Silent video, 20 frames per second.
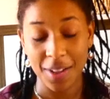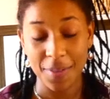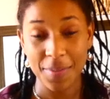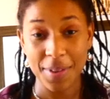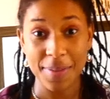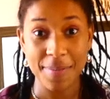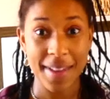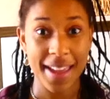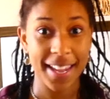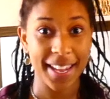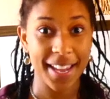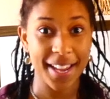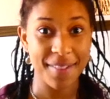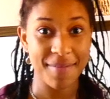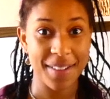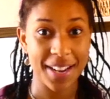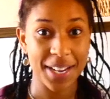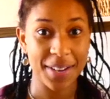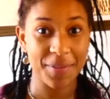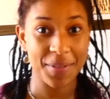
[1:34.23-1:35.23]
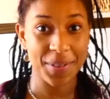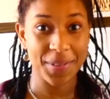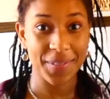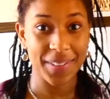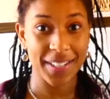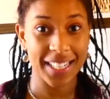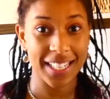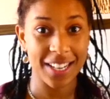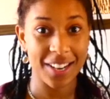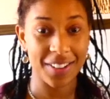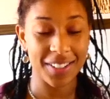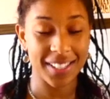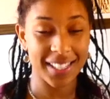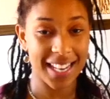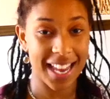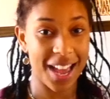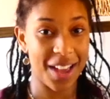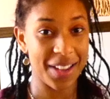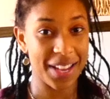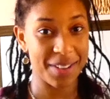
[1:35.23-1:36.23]
be making many more videos
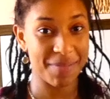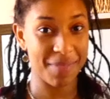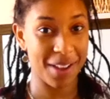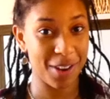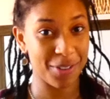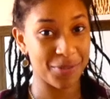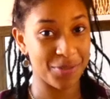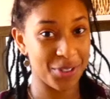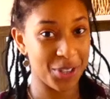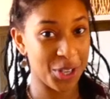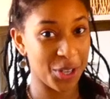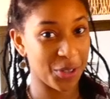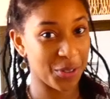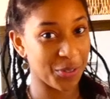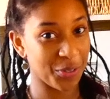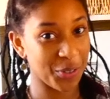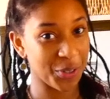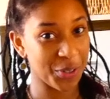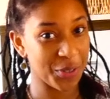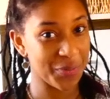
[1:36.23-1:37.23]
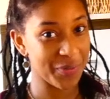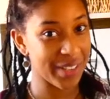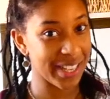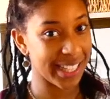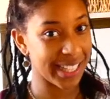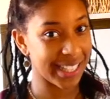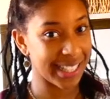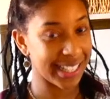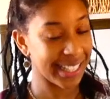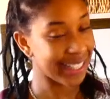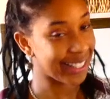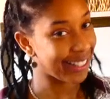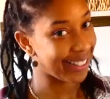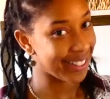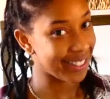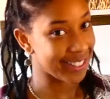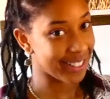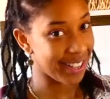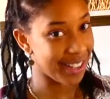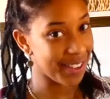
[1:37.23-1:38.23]
now in our new room in
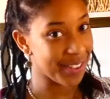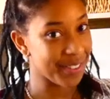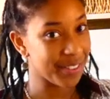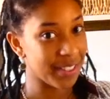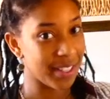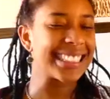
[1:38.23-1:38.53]
Glasgow.